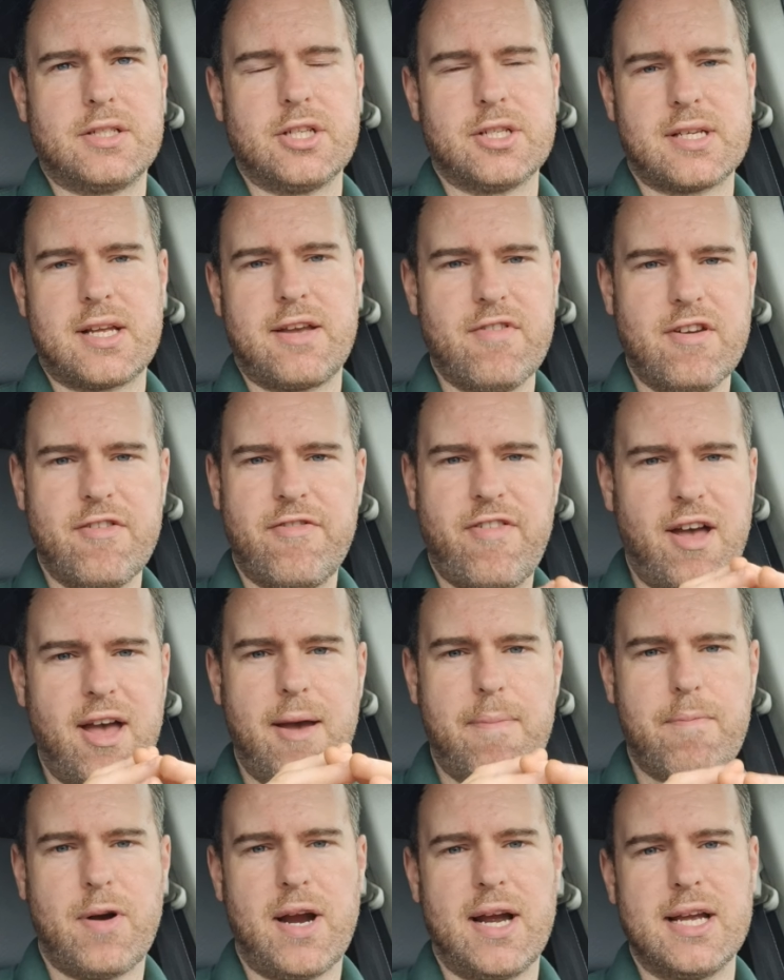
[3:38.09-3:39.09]
giving a fair
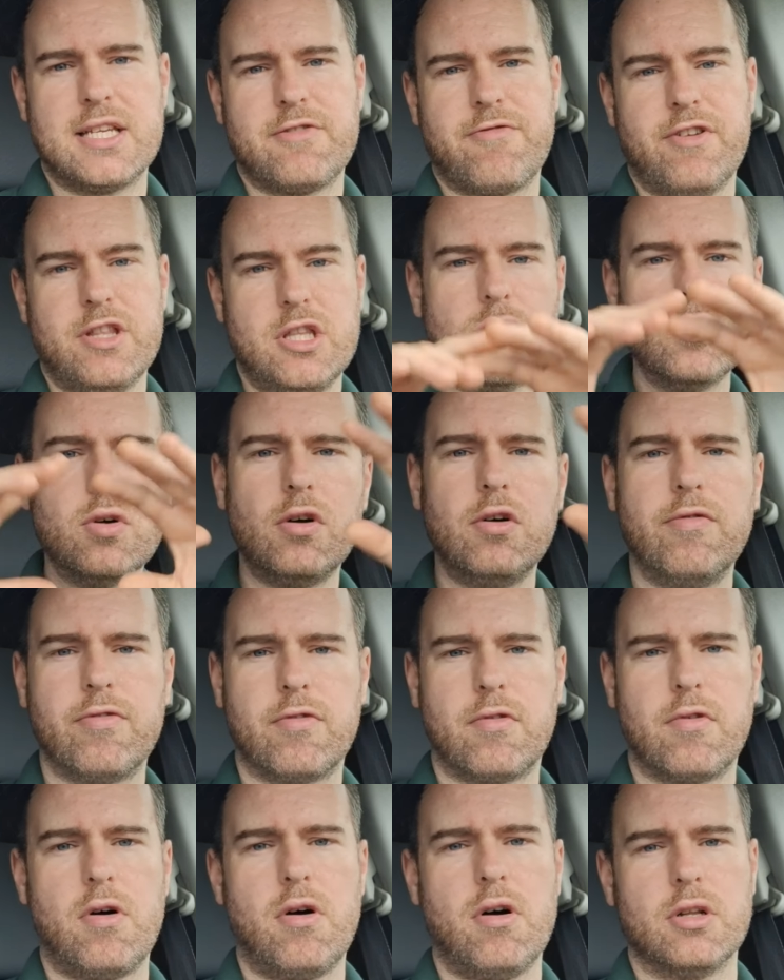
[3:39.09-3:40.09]
price for the
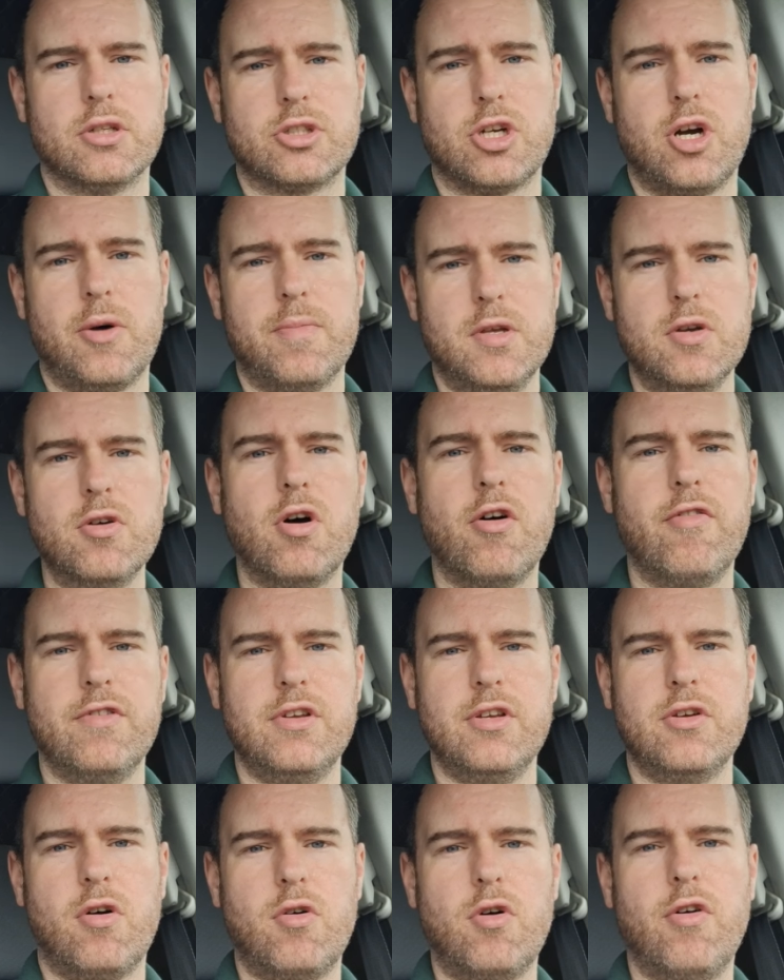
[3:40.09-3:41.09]
overall job, your
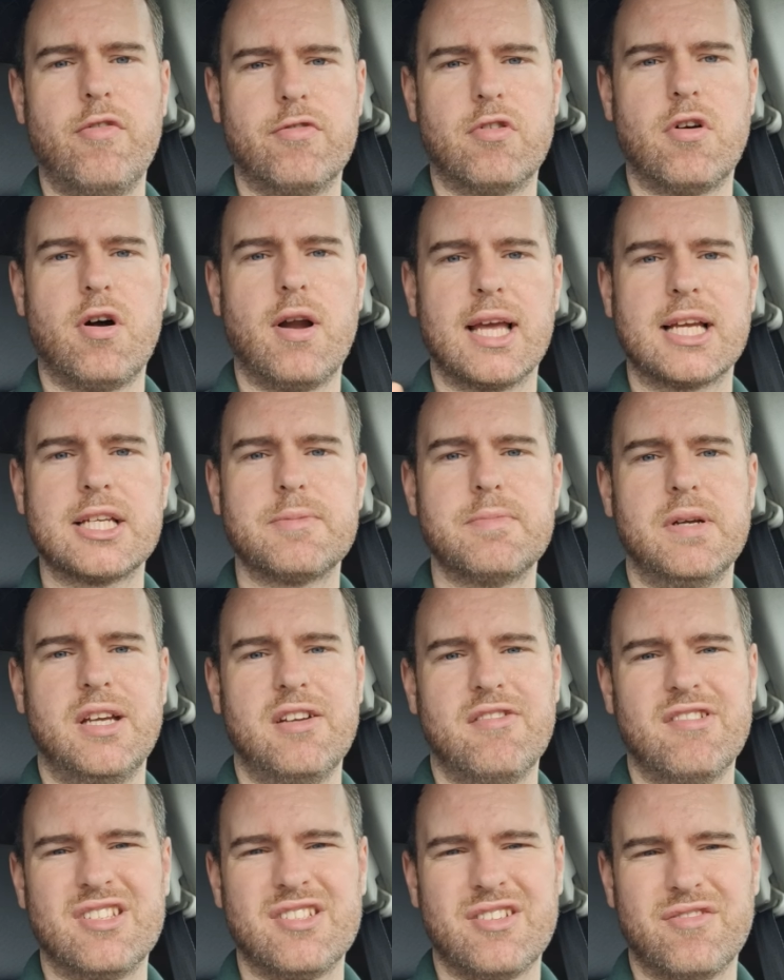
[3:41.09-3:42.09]
overall
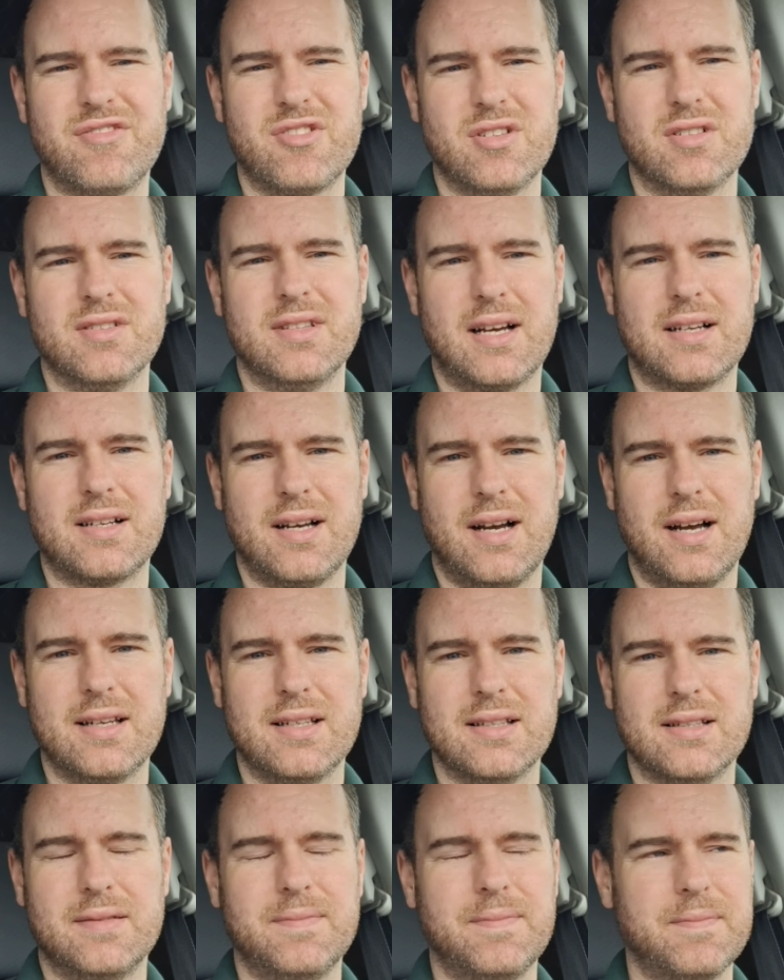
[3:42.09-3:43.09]
experience of cutting that
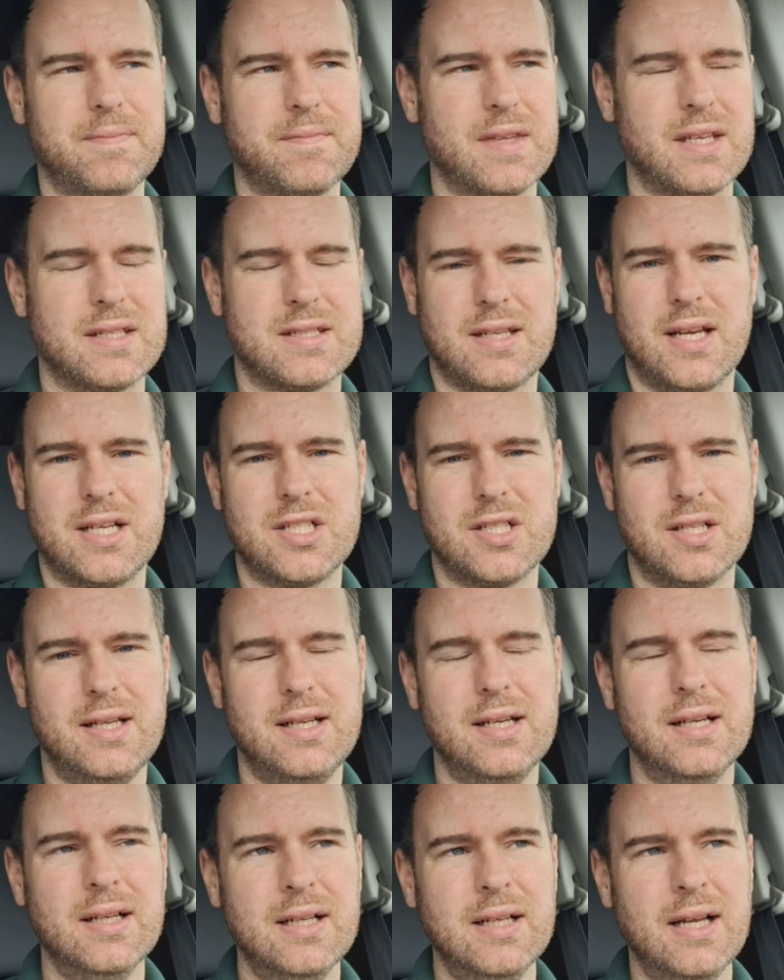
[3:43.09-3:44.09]
garden, essentially.
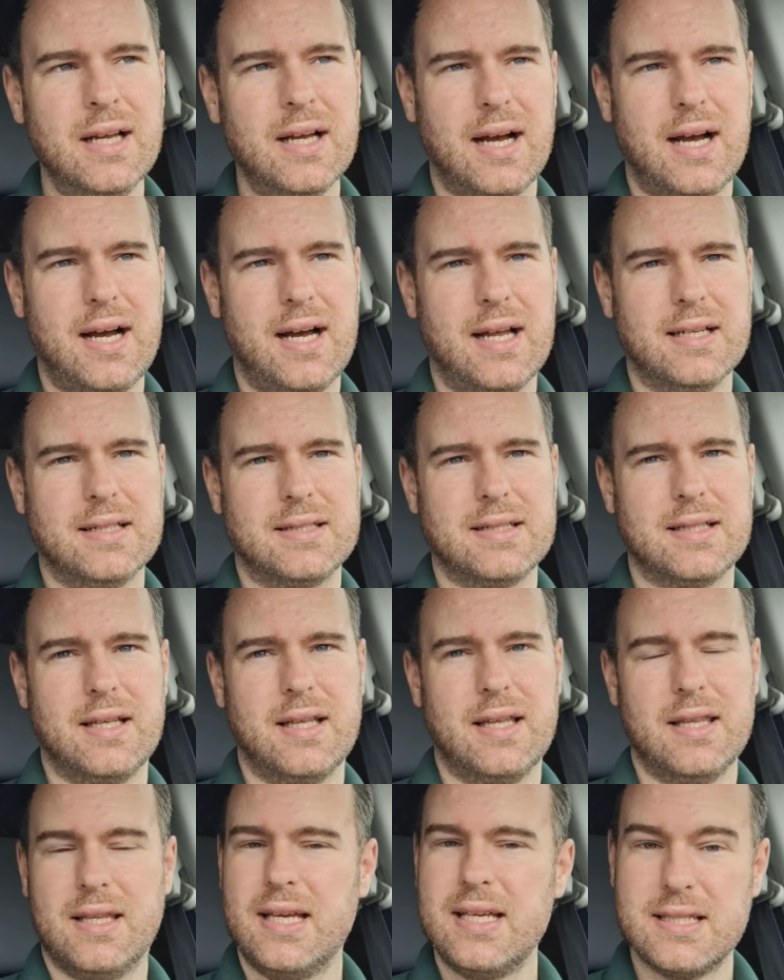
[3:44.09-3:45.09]
And
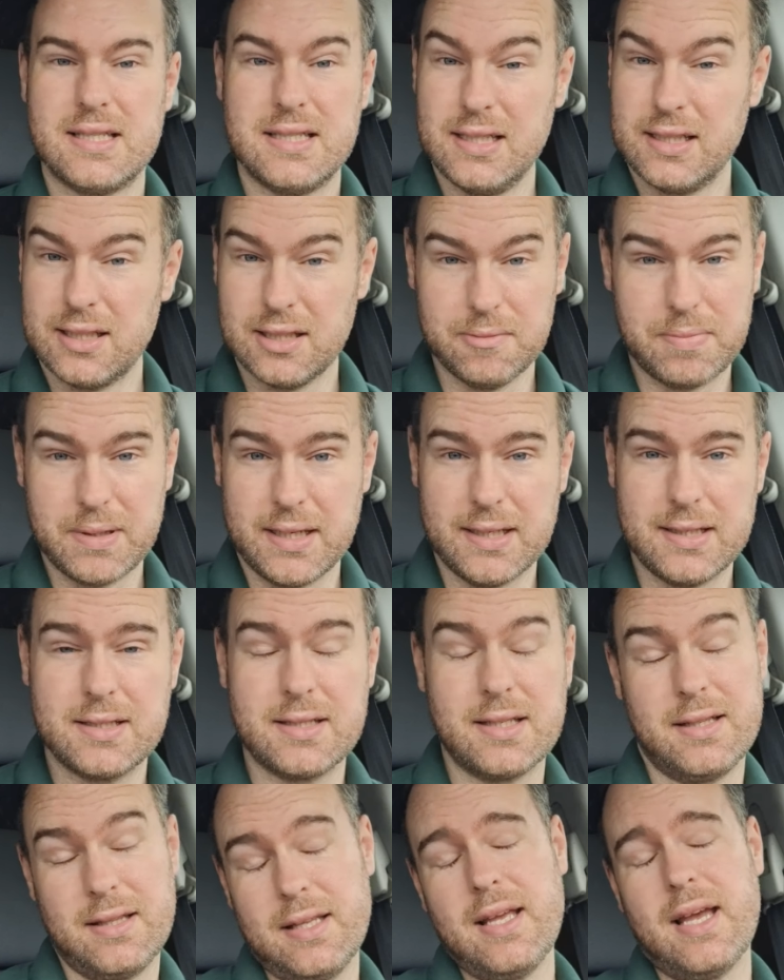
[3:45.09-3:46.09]
these little bits,
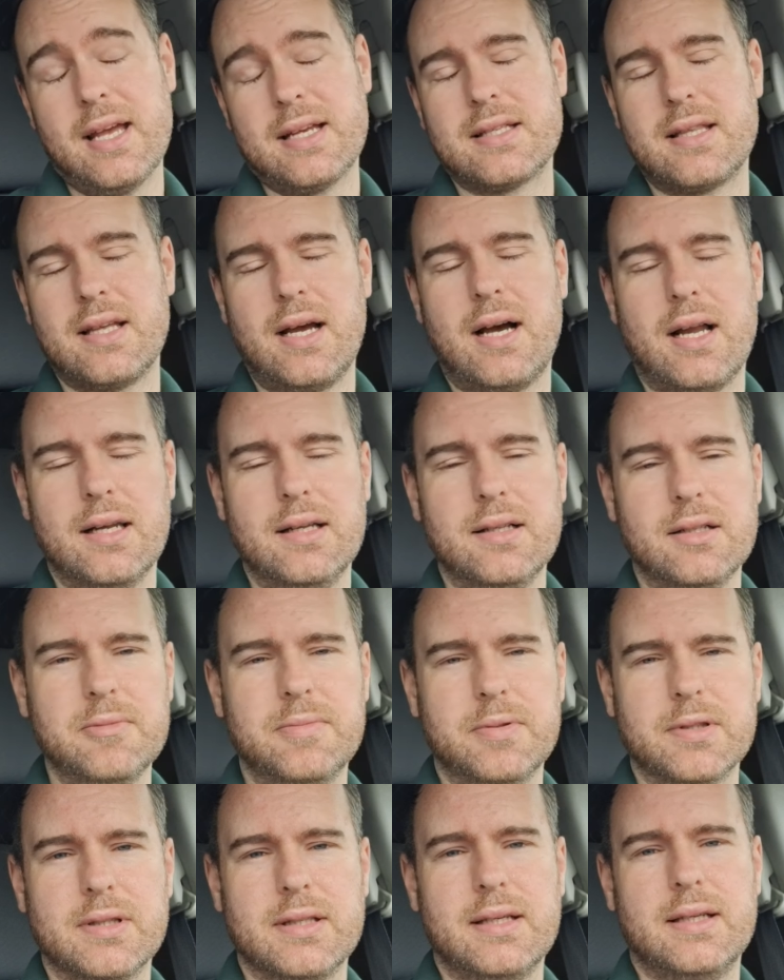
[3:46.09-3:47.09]
and yes, they are little,
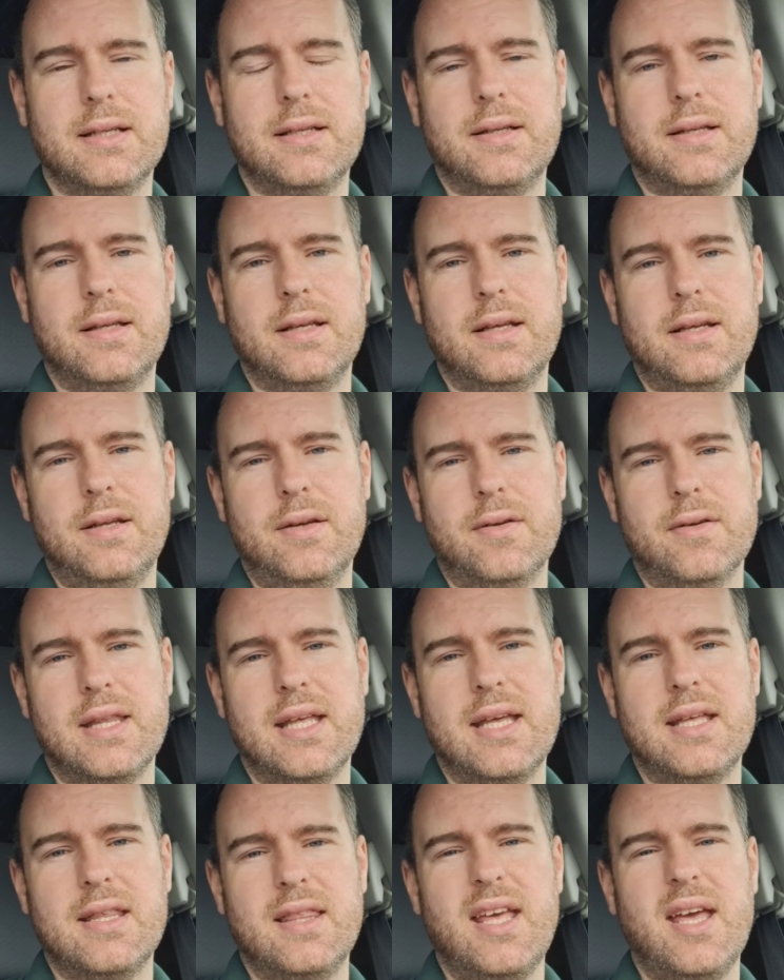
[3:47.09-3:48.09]
but
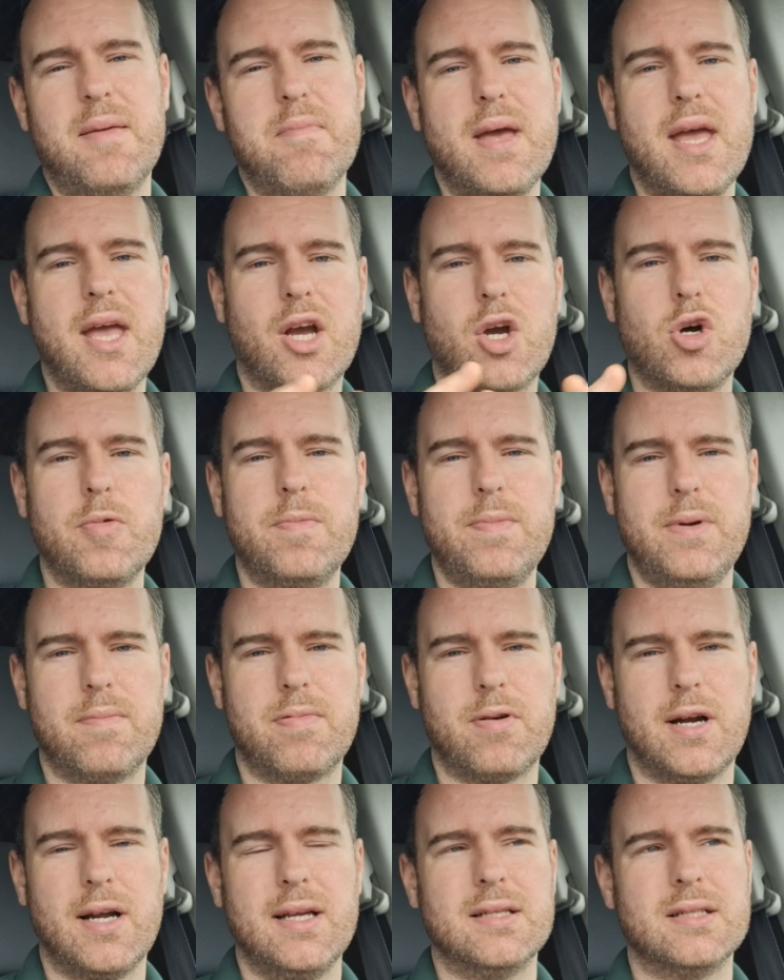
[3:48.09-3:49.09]
they make up your
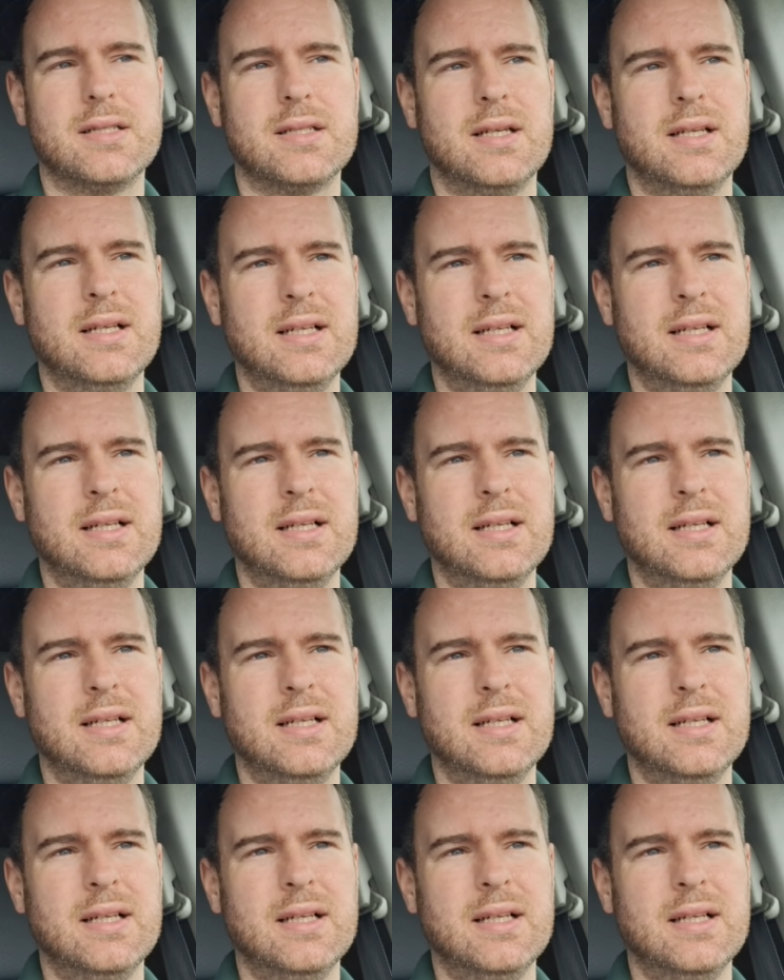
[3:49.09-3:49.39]
price.